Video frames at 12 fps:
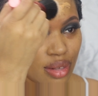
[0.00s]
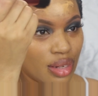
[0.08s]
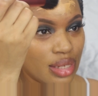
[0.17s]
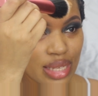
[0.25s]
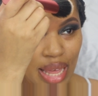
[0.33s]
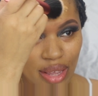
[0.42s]

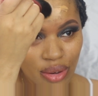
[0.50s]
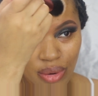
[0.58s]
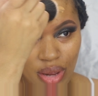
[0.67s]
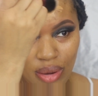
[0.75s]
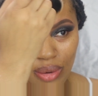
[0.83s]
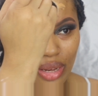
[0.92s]
That's how you
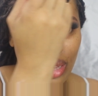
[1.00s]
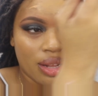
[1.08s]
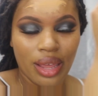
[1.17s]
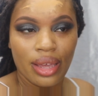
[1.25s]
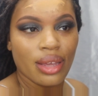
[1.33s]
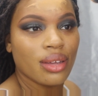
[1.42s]
know that,
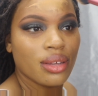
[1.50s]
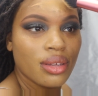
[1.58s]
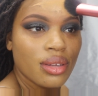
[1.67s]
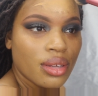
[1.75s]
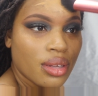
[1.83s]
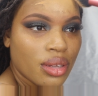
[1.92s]
like,
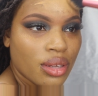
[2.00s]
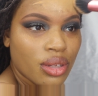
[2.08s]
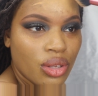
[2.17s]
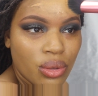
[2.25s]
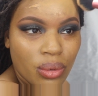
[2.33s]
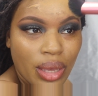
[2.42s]

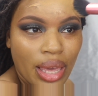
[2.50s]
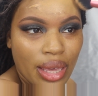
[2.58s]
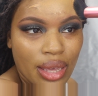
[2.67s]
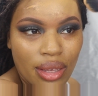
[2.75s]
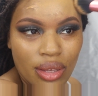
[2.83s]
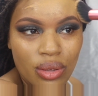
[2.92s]
you
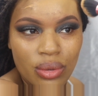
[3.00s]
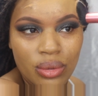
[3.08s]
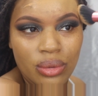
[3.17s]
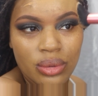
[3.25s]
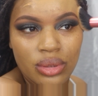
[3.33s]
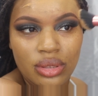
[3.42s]
can't
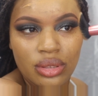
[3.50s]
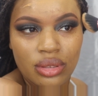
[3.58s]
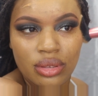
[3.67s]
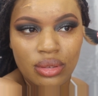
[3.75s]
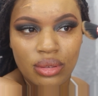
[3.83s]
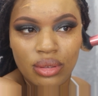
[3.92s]

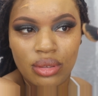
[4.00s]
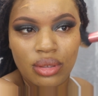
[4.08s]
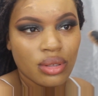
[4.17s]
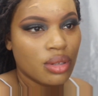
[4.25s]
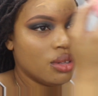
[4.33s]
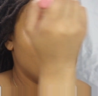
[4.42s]
use,
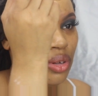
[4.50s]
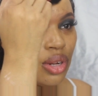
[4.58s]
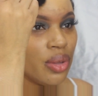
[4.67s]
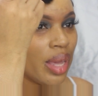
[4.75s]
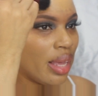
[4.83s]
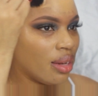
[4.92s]

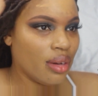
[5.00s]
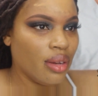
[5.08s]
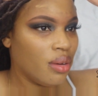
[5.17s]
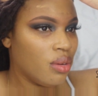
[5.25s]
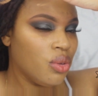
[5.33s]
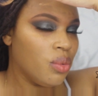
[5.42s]
you can't
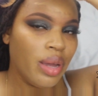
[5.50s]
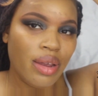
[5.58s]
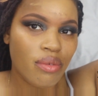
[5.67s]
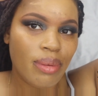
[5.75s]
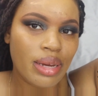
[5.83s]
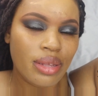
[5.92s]
do what
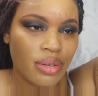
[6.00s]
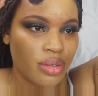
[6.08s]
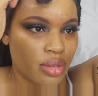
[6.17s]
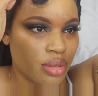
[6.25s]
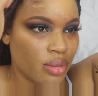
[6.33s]
everybody else do.